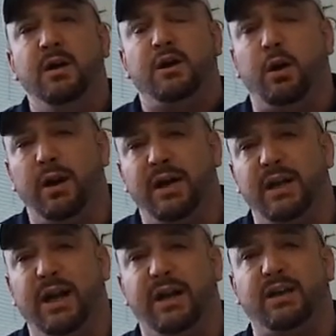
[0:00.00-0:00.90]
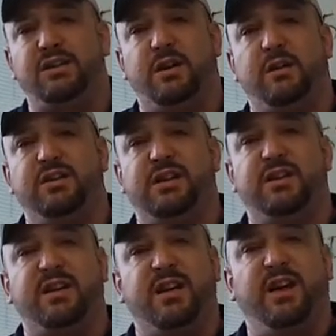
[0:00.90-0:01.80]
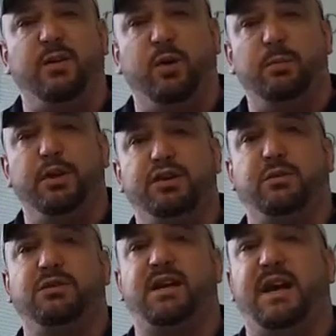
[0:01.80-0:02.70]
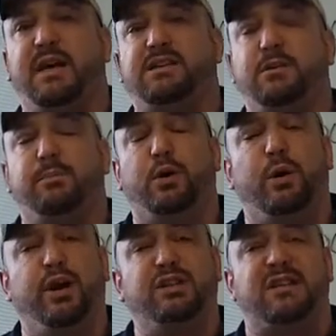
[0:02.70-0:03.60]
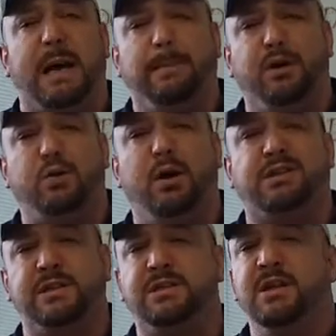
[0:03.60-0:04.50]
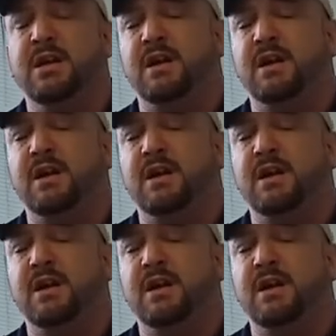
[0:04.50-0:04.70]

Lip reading: Go ahead and like and share this. And at the end, what I'm going to do is ask you, go ahead and type your questions.